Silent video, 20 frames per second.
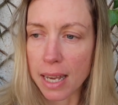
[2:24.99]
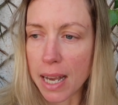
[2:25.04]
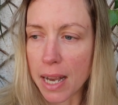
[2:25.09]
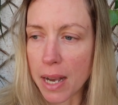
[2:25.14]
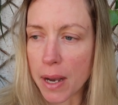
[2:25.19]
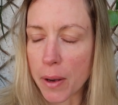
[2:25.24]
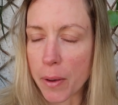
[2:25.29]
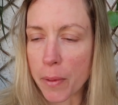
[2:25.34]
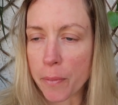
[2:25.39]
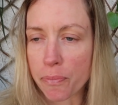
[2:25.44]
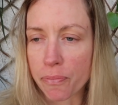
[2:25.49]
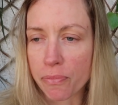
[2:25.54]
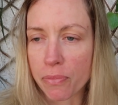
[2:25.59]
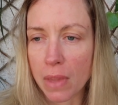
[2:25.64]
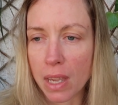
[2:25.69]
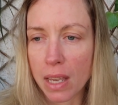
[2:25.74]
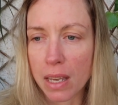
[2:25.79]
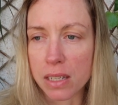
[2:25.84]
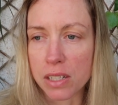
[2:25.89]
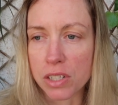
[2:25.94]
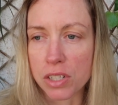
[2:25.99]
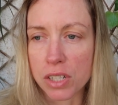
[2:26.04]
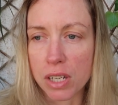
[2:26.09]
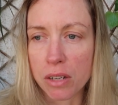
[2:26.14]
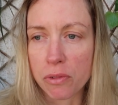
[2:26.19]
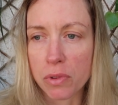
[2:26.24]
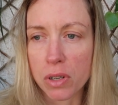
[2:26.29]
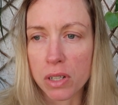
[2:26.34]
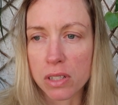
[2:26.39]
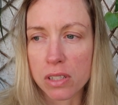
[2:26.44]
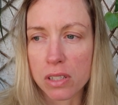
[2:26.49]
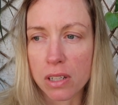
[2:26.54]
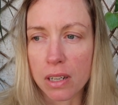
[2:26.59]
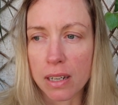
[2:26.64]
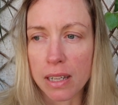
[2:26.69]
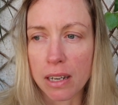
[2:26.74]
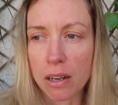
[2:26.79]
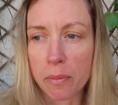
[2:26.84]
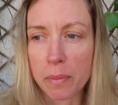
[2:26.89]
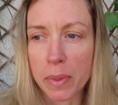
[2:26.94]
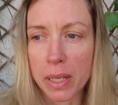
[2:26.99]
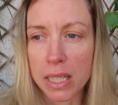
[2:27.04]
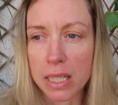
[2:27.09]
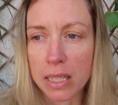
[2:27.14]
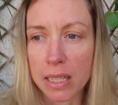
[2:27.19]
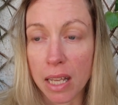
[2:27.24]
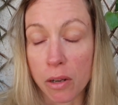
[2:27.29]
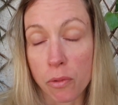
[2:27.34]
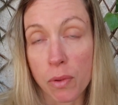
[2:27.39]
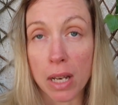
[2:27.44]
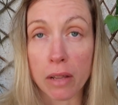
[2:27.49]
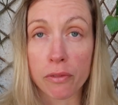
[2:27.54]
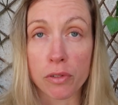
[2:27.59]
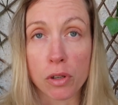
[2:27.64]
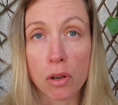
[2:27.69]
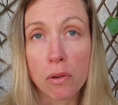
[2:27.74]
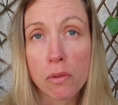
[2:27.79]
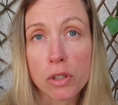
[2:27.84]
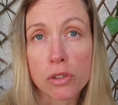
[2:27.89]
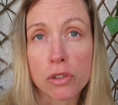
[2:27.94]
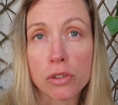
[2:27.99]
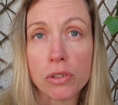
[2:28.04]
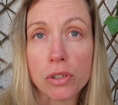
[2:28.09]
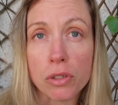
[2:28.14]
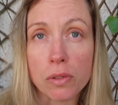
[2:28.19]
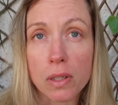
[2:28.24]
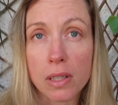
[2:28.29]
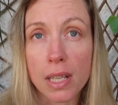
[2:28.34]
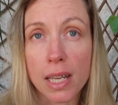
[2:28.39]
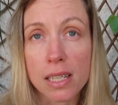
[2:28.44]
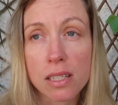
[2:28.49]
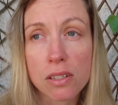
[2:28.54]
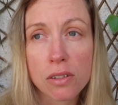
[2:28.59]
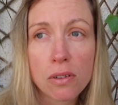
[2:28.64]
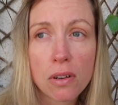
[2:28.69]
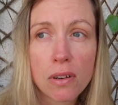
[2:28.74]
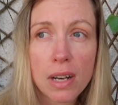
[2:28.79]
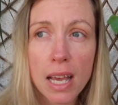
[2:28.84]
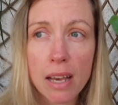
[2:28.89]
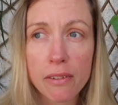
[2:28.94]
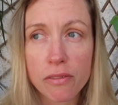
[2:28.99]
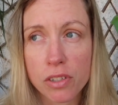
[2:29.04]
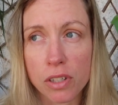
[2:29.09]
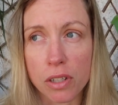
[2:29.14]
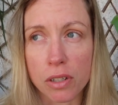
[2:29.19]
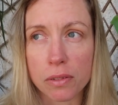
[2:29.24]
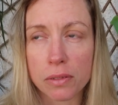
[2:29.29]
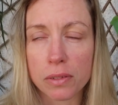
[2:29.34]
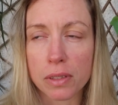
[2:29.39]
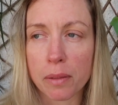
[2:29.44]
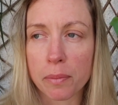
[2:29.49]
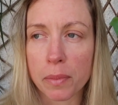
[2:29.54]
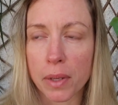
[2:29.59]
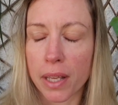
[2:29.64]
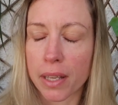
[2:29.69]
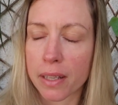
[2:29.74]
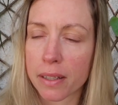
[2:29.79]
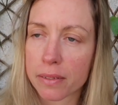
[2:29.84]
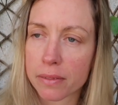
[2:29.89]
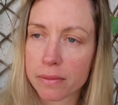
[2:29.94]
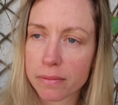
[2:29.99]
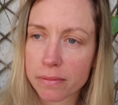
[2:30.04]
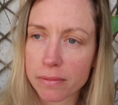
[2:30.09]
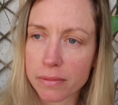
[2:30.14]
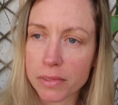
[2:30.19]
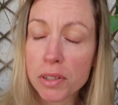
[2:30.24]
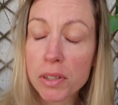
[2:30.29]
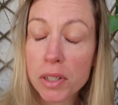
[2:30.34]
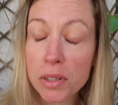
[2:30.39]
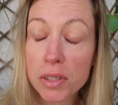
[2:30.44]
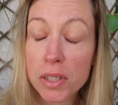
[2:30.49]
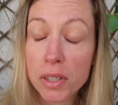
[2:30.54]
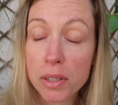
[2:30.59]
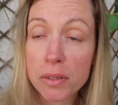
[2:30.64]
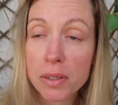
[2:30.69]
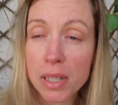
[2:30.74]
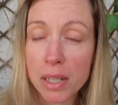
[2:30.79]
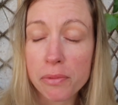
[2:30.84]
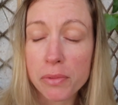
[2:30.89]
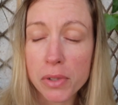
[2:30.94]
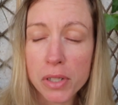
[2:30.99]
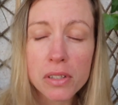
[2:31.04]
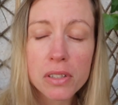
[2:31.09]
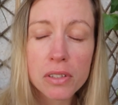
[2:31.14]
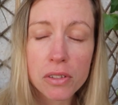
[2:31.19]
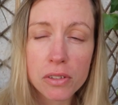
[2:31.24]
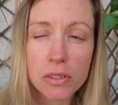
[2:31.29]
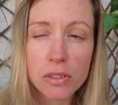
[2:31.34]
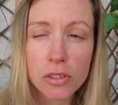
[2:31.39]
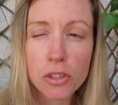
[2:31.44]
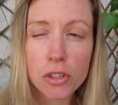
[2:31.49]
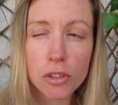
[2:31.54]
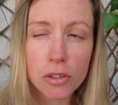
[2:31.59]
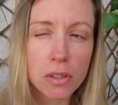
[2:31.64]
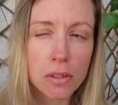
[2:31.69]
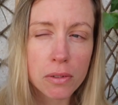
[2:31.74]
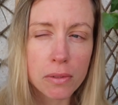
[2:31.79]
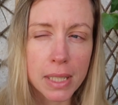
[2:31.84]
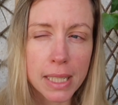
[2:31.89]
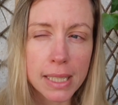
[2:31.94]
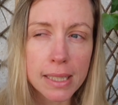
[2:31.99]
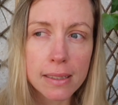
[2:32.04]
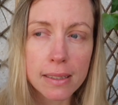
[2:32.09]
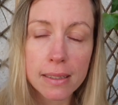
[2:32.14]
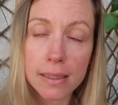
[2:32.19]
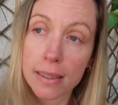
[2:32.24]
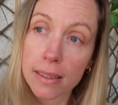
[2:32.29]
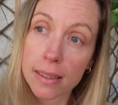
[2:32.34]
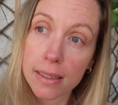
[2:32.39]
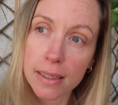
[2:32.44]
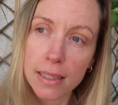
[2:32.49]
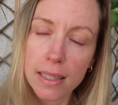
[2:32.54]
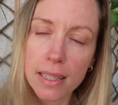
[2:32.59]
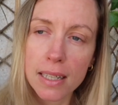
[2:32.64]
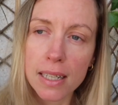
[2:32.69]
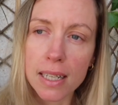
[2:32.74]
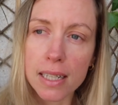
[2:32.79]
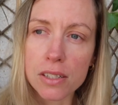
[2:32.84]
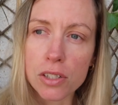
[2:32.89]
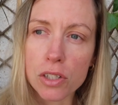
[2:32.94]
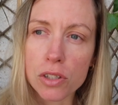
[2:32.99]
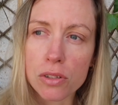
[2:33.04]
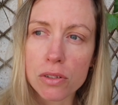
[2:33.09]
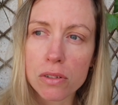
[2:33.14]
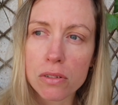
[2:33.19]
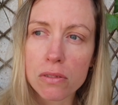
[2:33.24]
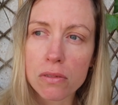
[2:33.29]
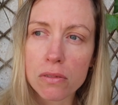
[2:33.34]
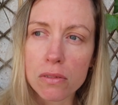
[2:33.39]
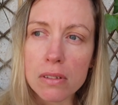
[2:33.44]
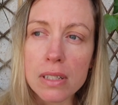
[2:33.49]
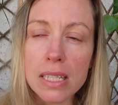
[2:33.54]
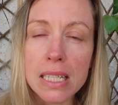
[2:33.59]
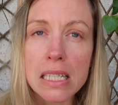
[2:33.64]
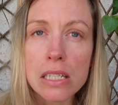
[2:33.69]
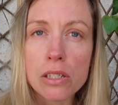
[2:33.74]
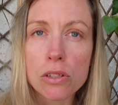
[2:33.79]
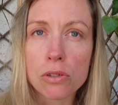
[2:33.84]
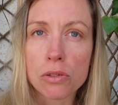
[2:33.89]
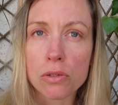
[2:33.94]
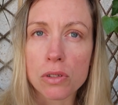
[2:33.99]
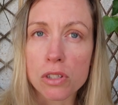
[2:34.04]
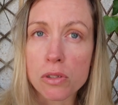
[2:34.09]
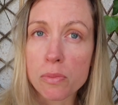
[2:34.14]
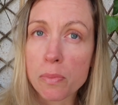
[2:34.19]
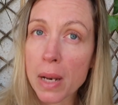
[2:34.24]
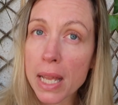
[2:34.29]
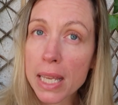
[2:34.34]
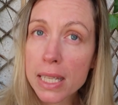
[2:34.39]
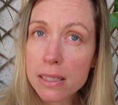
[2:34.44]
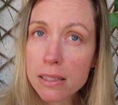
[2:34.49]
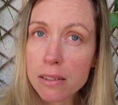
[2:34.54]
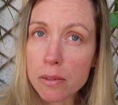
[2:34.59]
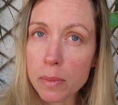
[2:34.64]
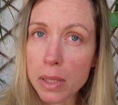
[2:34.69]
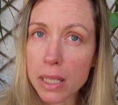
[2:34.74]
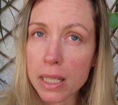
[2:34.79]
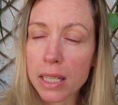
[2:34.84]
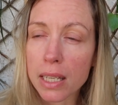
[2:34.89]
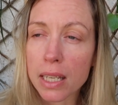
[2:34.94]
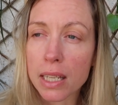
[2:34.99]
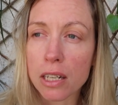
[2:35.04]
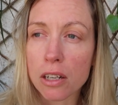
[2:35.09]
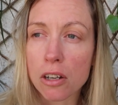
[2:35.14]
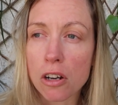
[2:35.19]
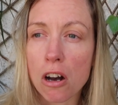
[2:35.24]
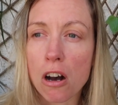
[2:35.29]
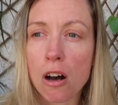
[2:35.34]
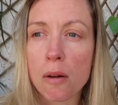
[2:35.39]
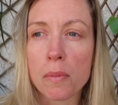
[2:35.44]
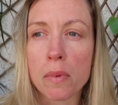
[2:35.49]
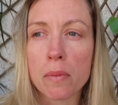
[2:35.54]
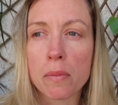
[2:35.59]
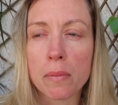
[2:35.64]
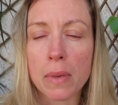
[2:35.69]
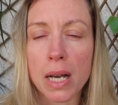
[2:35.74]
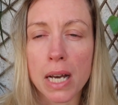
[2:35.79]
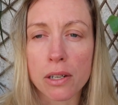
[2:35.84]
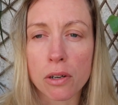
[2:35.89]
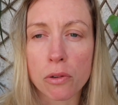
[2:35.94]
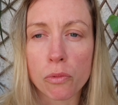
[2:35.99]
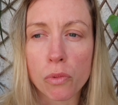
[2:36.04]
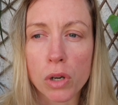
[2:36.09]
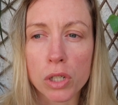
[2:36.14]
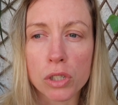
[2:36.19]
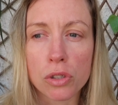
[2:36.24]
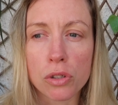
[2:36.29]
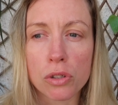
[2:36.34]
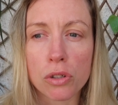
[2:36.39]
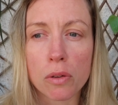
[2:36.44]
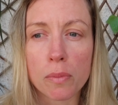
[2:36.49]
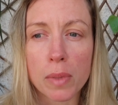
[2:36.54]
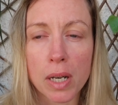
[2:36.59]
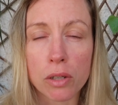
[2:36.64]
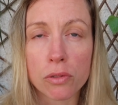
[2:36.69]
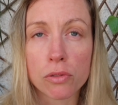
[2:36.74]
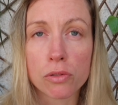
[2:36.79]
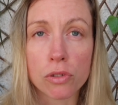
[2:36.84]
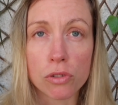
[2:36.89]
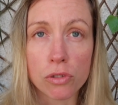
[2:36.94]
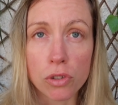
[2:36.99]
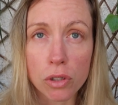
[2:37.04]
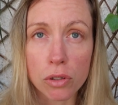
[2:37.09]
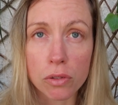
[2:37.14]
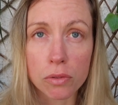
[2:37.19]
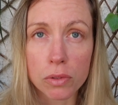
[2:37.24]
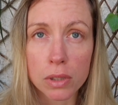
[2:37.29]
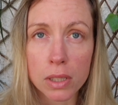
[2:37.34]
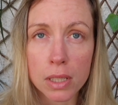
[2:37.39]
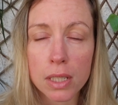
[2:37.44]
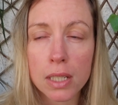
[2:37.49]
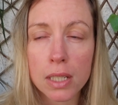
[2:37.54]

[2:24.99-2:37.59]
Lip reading: And she was a little bit like, well, if you don't want to do the test, you don't have to. And I'm like, no, I want to do it. I just need you to explain to me in a calm manner what you're about to do.